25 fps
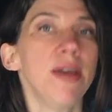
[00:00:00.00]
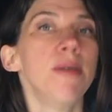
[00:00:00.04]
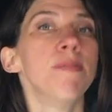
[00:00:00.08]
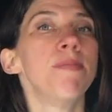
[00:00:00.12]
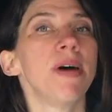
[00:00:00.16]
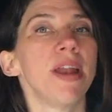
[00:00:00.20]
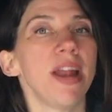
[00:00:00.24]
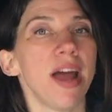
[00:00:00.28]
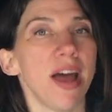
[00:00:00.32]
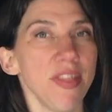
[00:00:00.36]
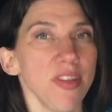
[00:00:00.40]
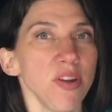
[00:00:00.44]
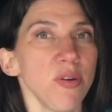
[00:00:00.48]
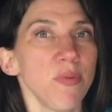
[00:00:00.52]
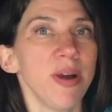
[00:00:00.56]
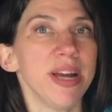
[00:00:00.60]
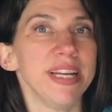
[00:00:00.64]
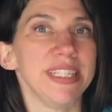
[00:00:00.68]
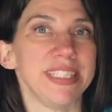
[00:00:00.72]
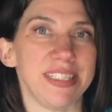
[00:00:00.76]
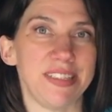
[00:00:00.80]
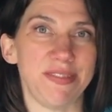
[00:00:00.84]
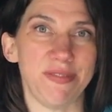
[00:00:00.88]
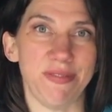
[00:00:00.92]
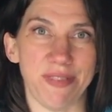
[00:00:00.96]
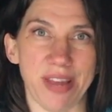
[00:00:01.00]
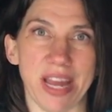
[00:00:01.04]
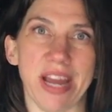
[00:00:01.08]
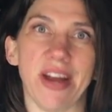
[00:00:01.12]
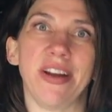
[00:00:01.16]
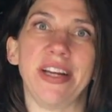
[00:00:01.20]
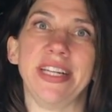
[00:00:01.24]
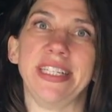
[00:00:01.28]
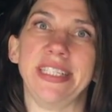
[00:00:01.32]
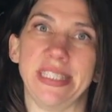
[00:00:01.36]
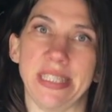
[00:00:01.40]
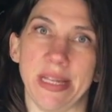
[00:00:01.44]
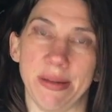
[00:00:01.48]
but otherwise it's
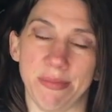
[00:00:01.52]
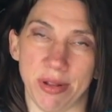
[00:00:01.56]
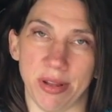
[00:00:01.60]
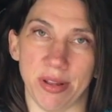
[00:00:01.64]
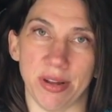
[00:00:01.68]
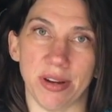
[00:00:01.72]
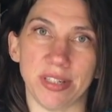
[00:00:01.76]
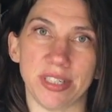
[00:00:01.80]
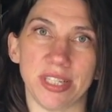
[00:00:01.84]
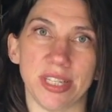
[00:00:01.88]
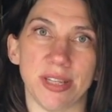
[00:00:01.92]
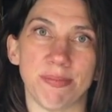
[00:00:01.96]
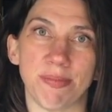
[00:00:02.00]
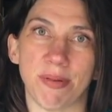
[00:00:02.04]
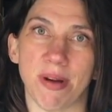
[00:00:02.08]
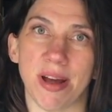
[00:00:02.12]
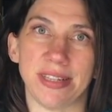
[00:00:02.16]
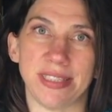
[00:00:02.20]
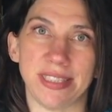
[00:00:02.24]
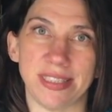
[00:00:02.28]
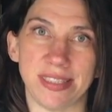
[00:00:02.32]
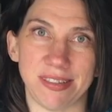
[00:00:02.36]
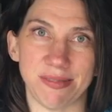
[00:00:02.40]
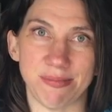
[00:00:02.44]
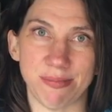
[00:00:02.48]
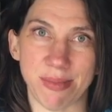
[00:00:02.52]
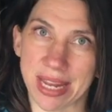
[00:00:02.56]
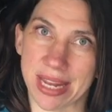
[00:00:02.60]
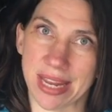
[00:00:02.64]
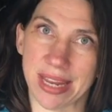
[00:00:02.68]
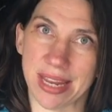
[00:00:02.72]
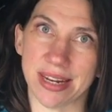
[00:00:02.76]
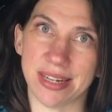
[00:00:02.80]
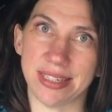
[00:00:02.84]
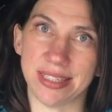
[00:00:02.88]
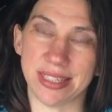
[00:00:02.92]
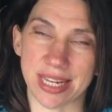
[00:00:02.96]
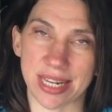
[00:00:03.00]
very similar to the process of
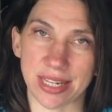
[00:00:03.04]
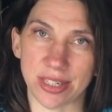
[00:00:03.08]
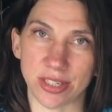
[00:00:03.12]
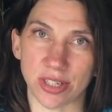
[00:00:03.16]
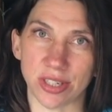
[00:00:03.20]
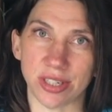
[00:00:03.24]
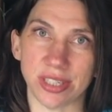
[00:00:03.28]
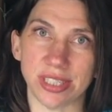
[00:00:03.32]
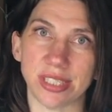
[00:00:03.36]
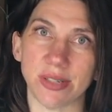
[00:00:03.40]
making a tincture.